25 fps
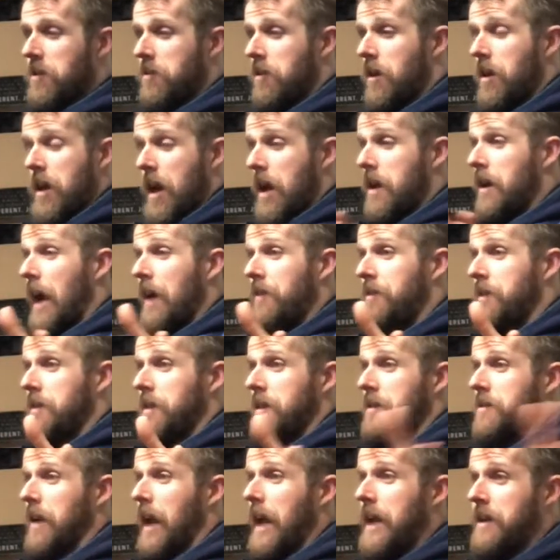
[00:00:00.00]
I think
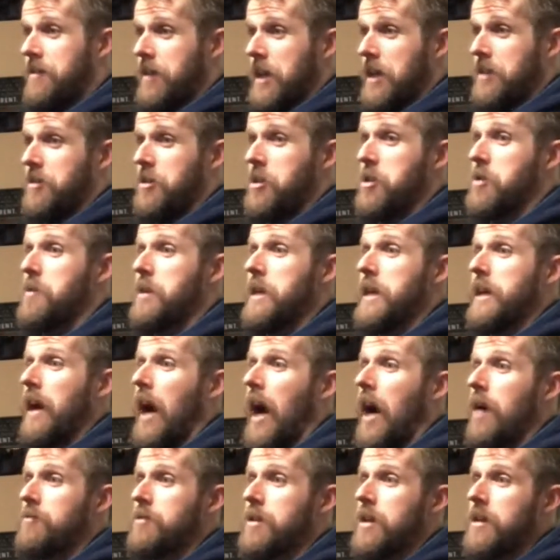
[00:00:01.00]
that it's a unique
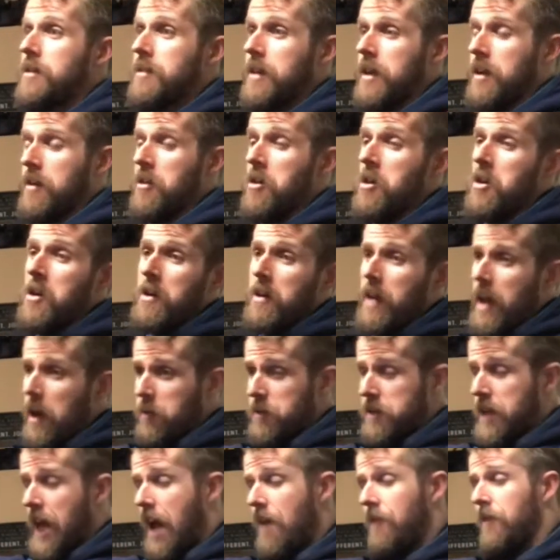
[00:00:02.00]
object, and it
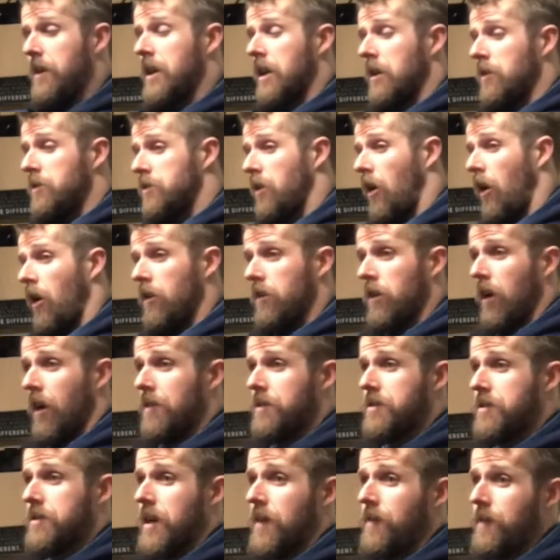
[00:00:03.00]
was heavy and it was hard and all
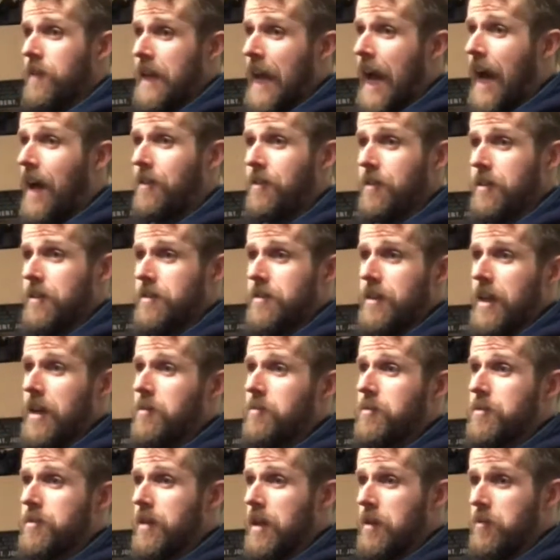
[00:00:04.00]
this stuff, and the athletes said it
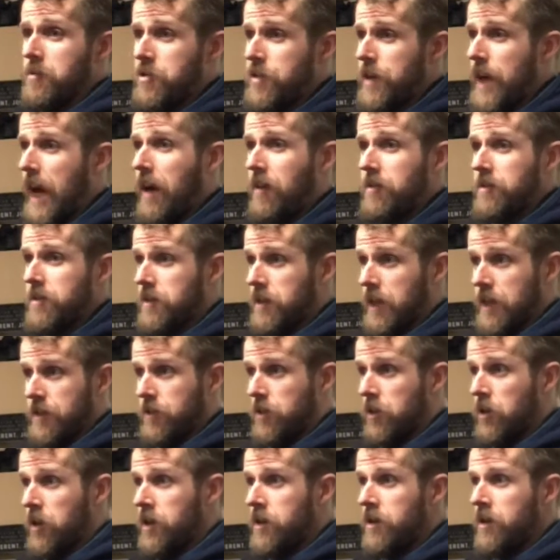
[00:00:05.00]
was challenging, so that's
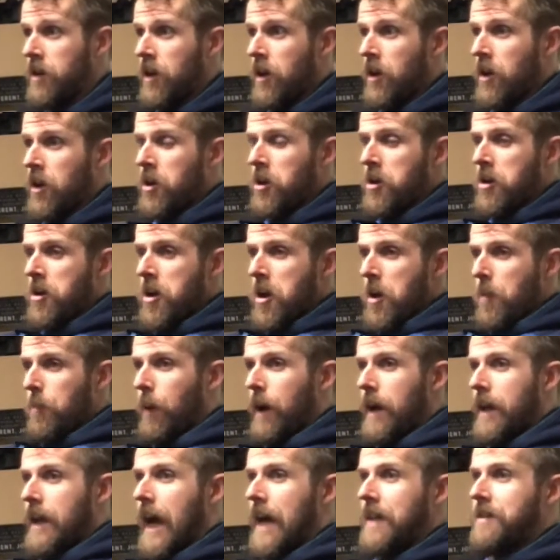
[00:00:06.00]
good.
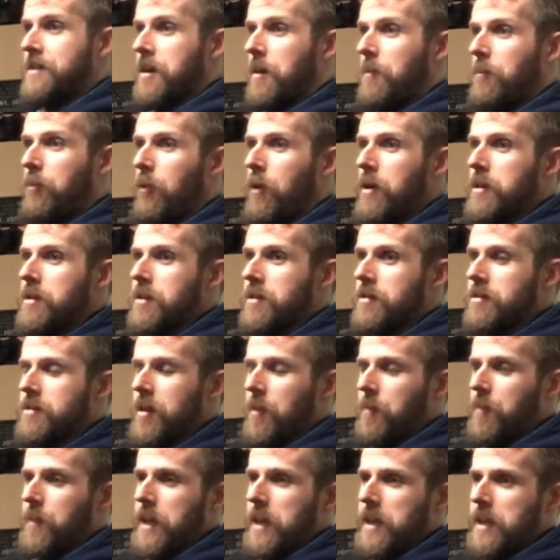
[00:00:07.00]
But at some point, does
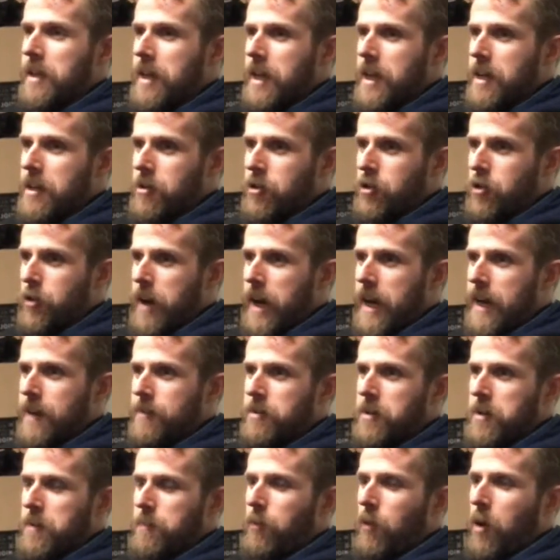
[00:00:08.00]
something get creative
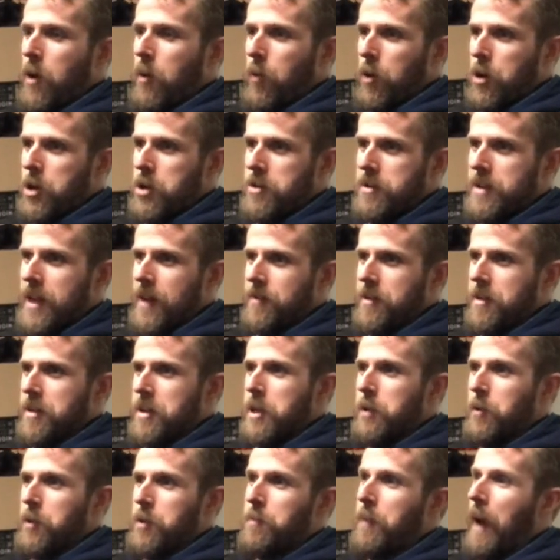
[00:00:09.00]
to the point where you just have to
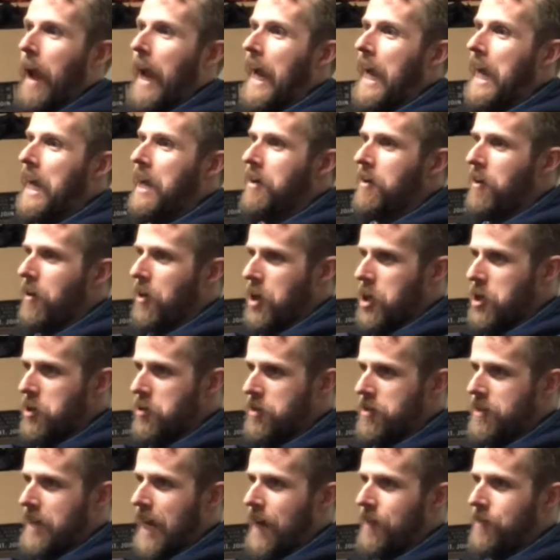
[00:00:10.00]
deal with pain, or you
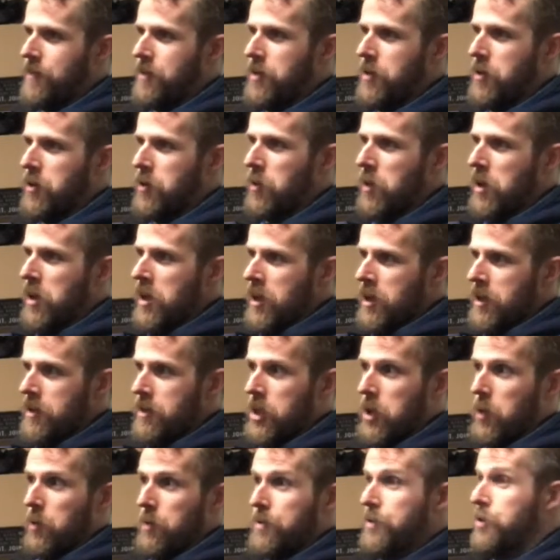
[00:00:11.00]
just have to
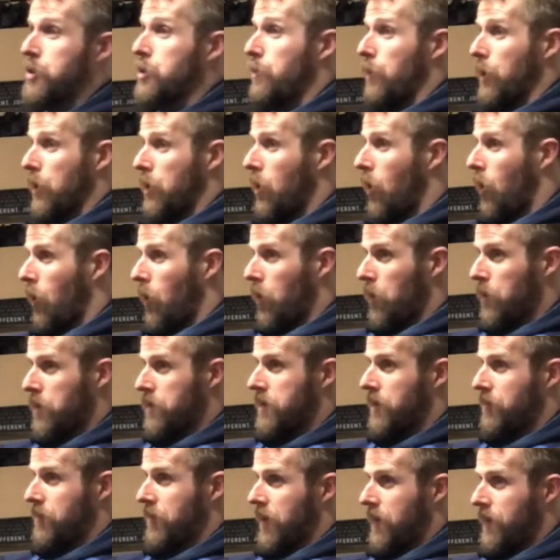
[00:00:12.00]
deal with super cold or
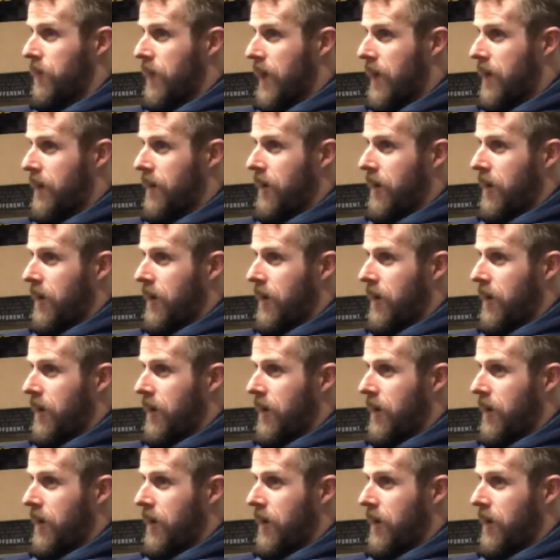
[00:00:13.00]
something like that?